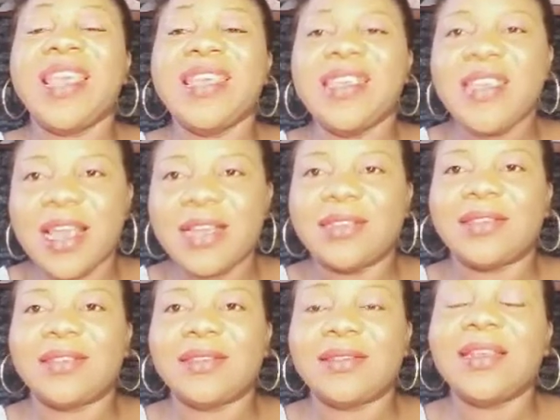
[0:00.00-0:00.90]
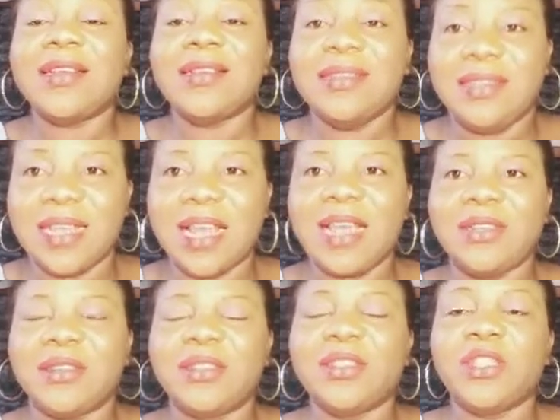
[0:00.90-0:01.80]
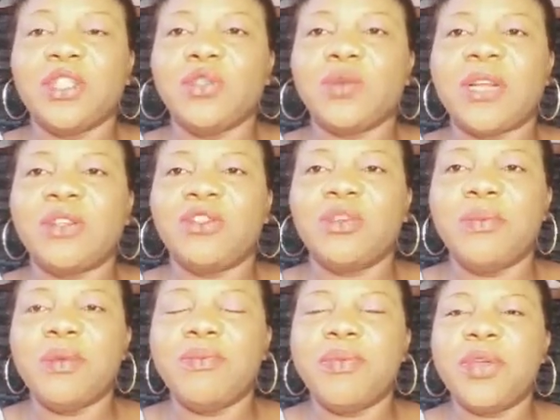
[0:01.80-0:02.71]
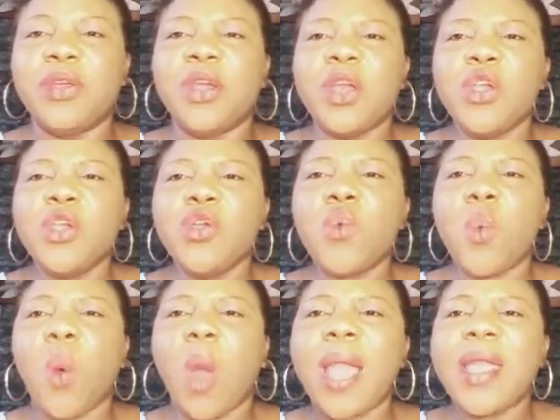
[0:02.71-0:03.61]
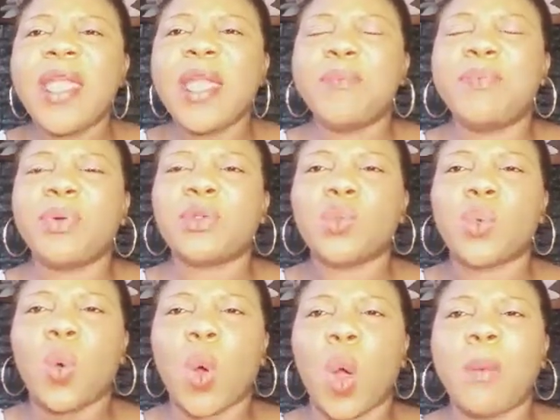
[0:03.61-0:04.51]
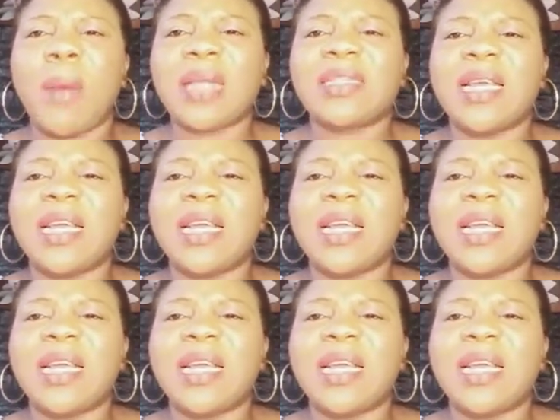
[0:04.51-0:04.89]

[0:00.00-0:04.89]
Yes, then you are dreaming big. You are able to come out